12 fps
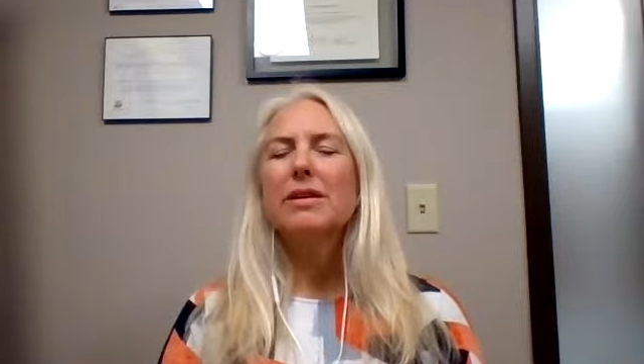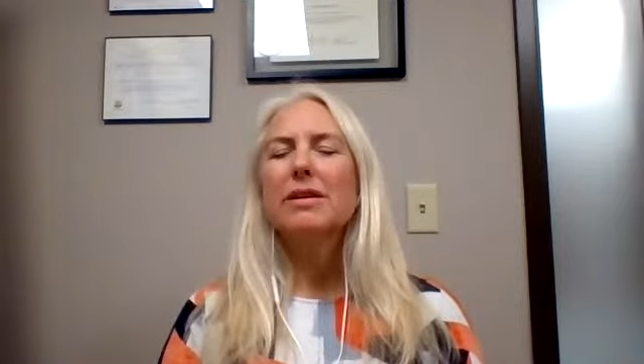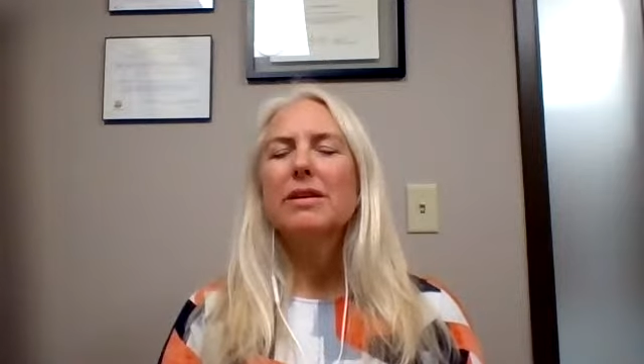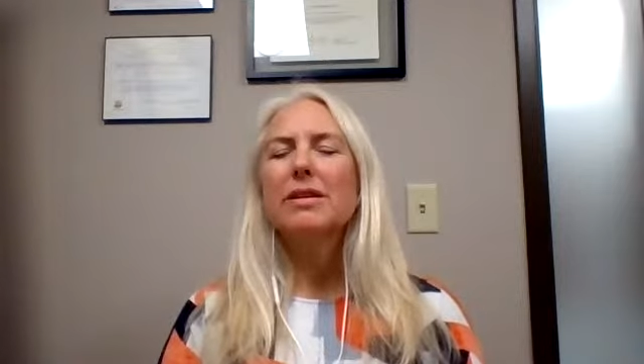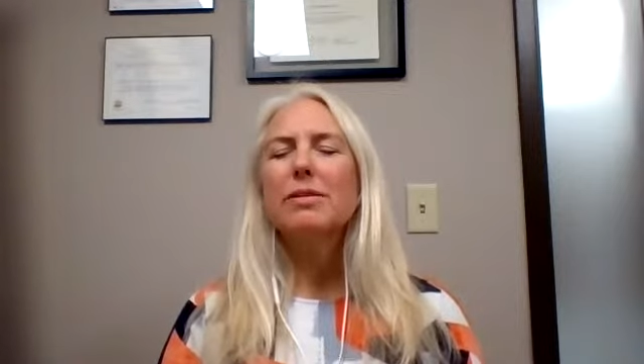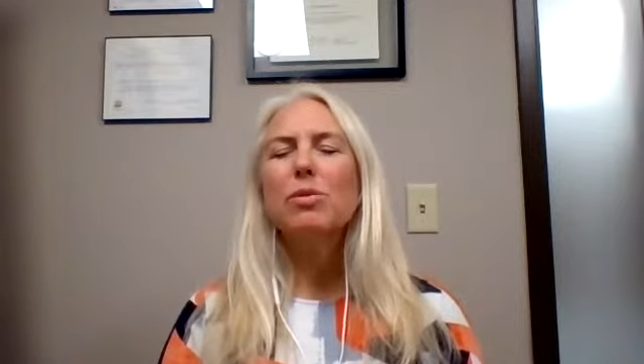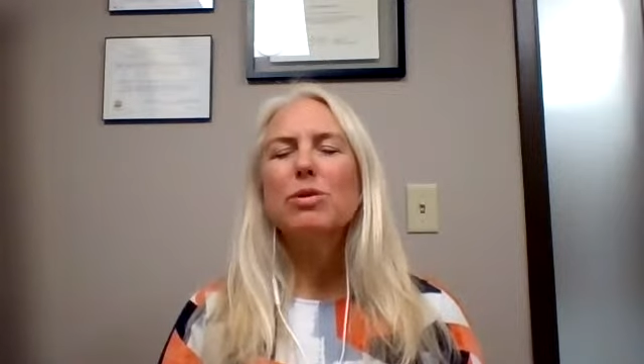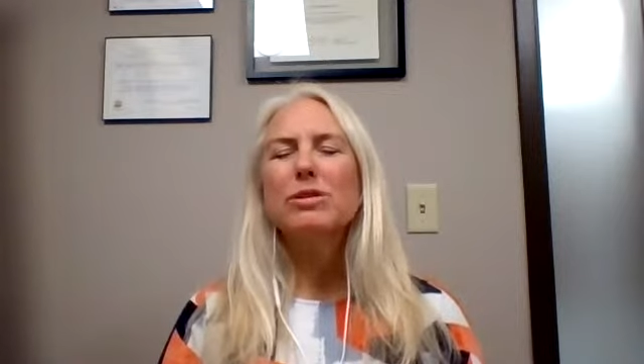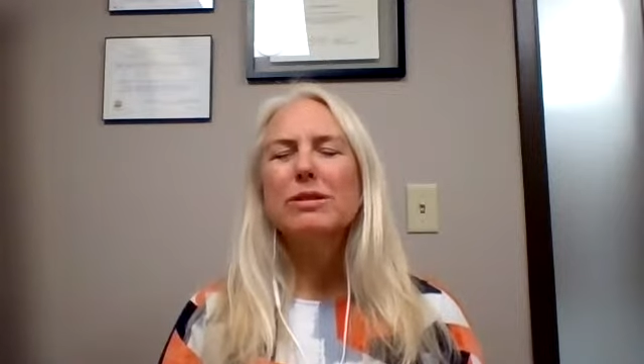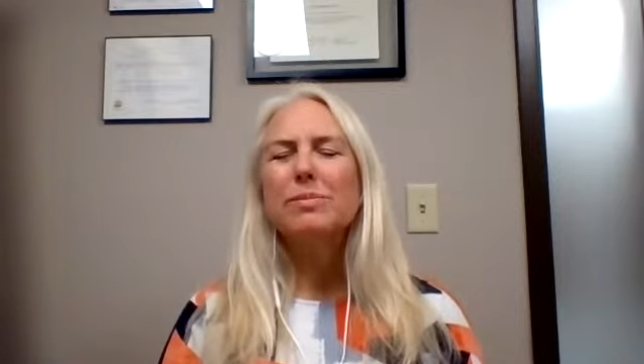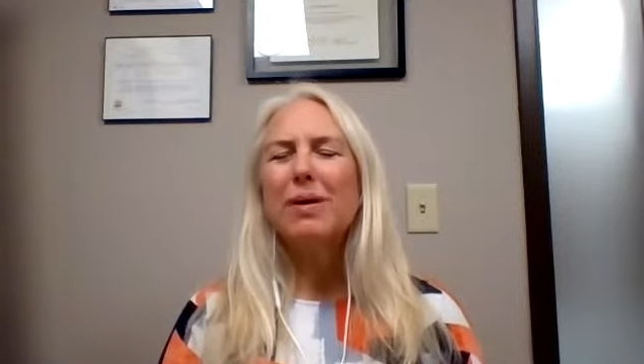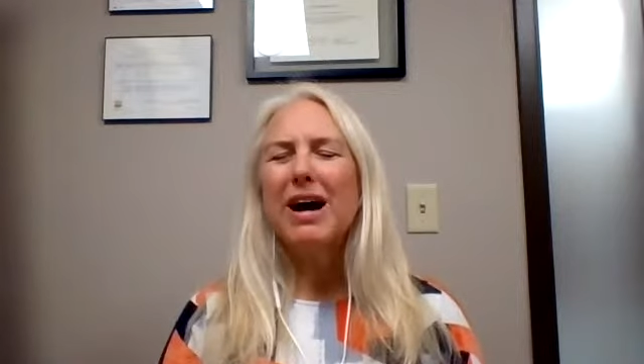the
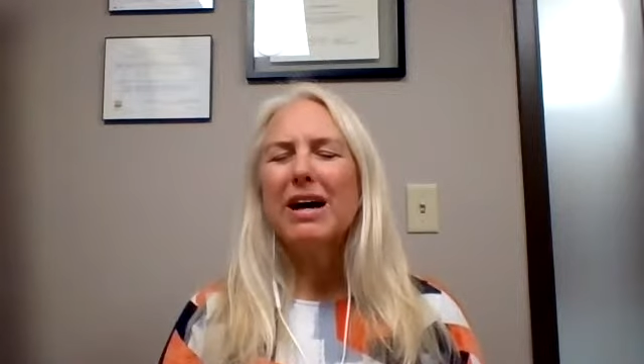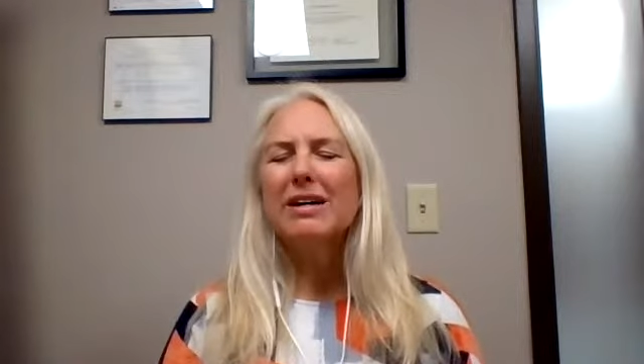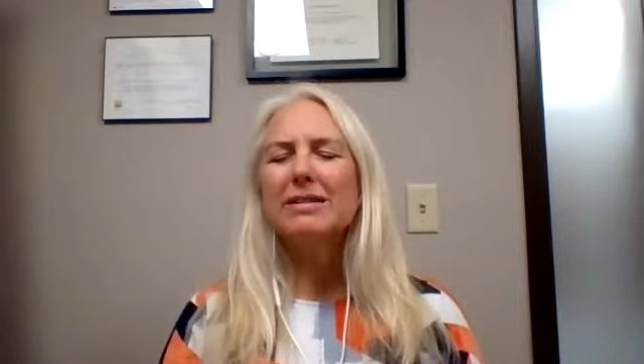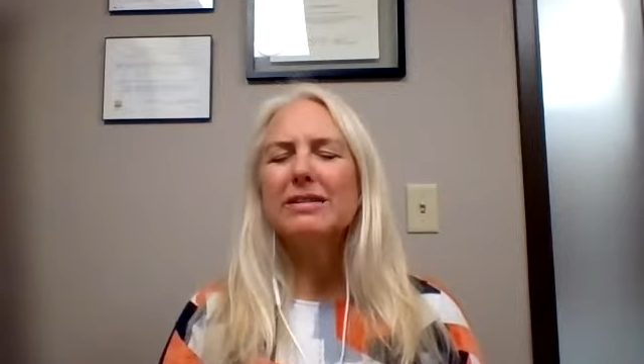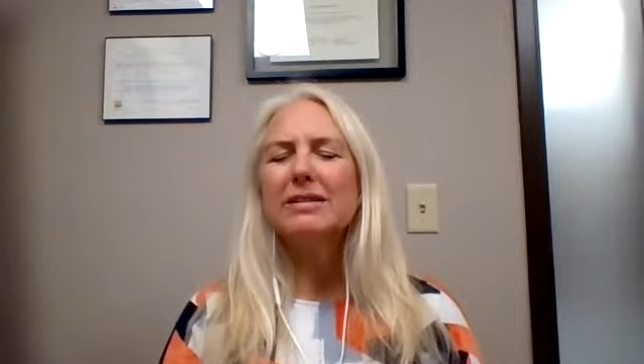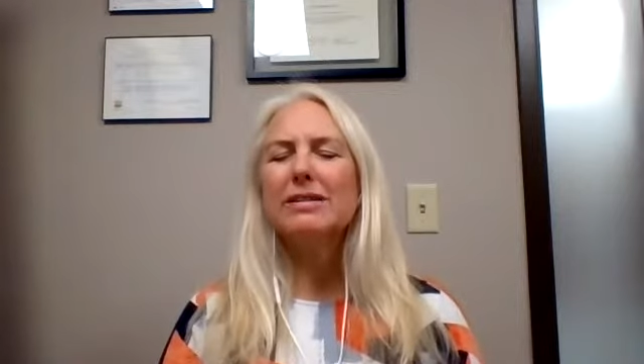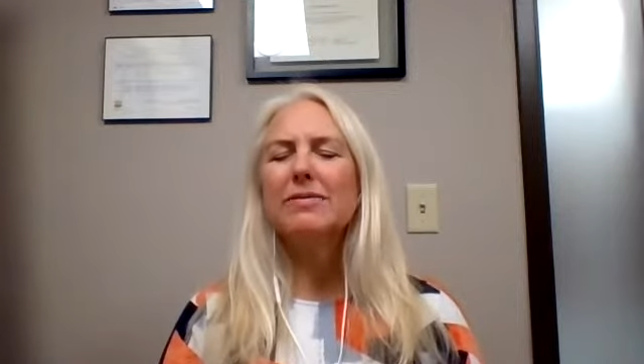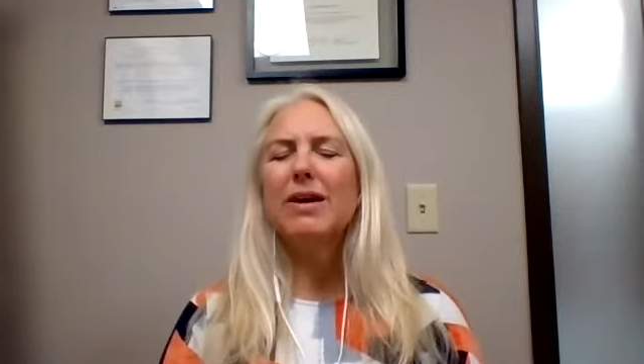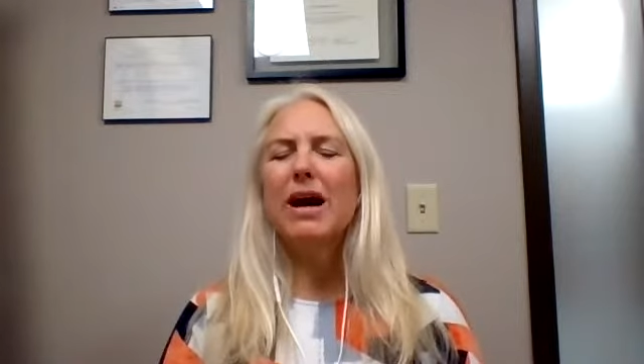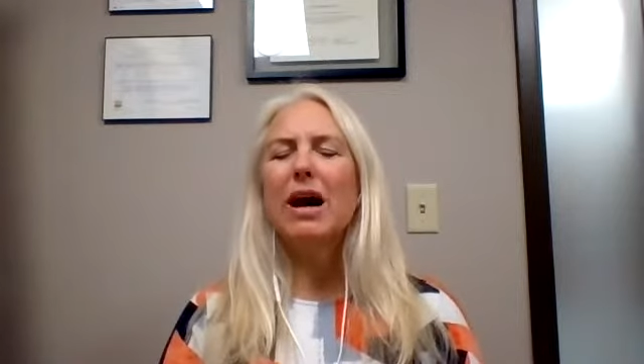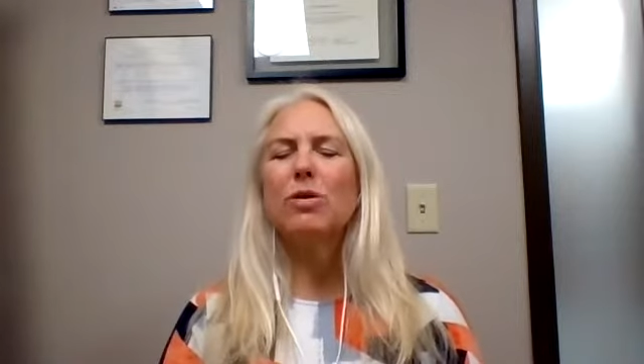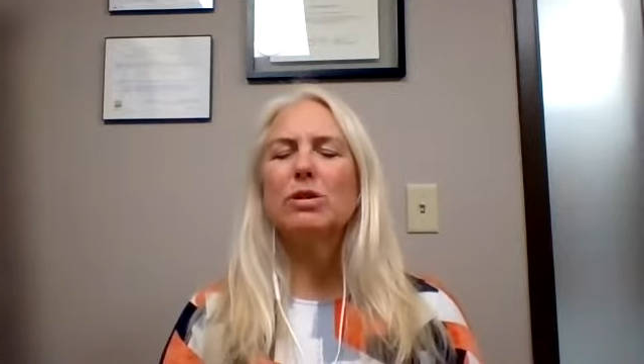most positive
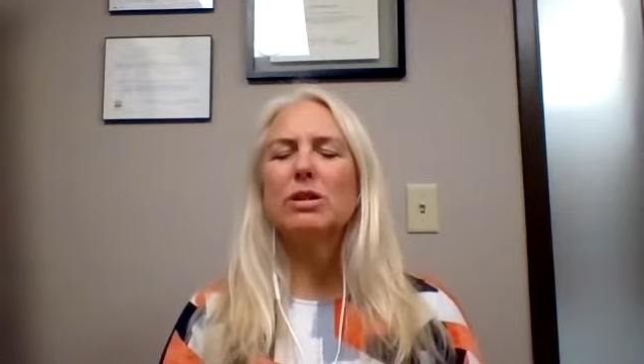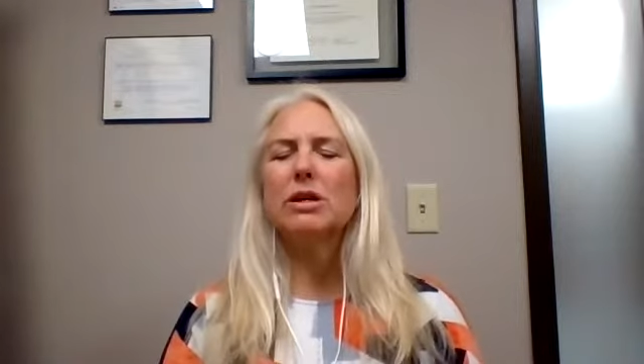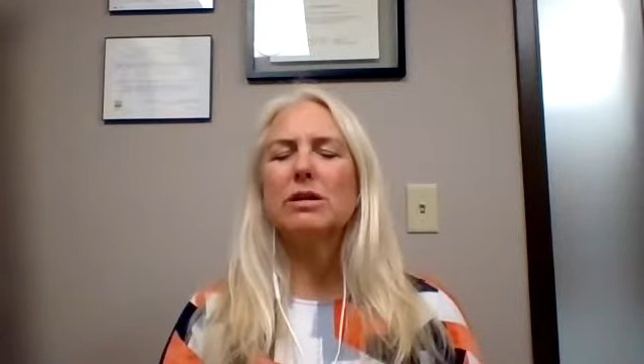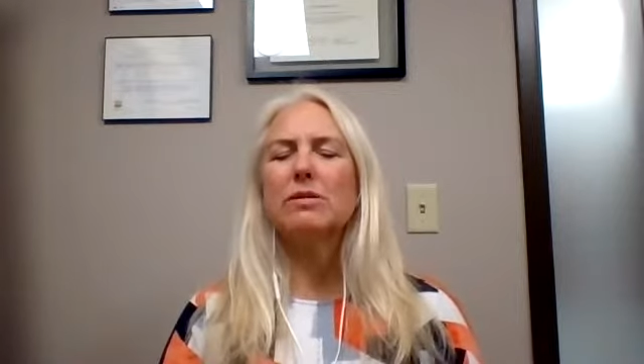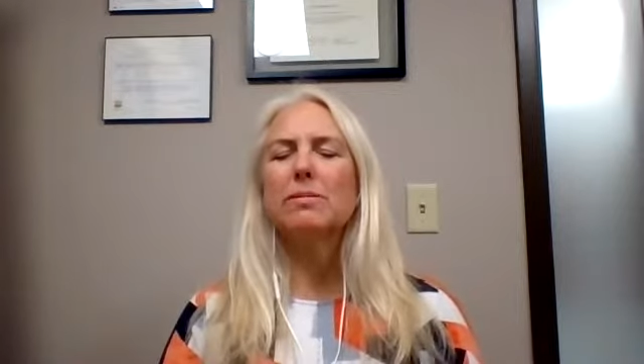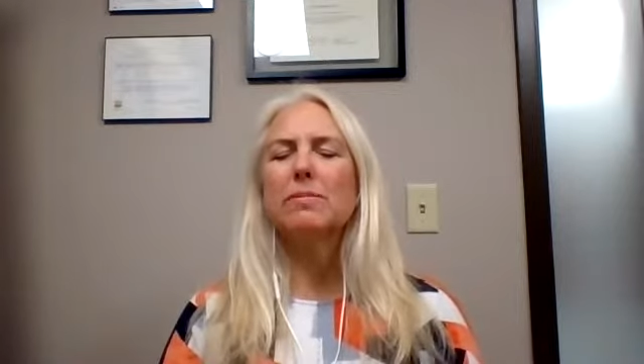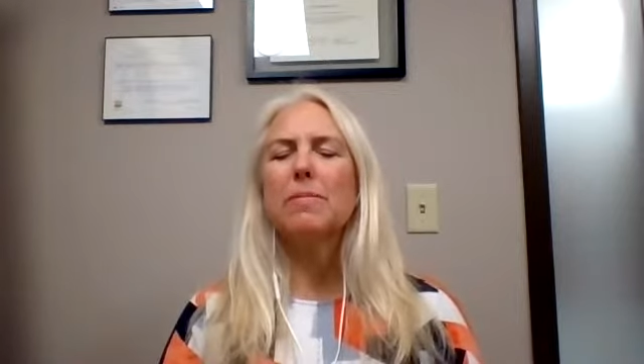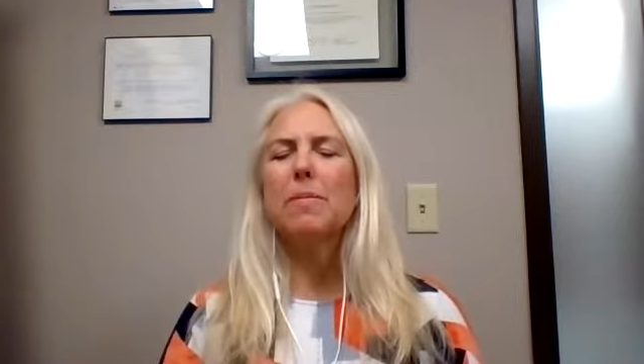outcome.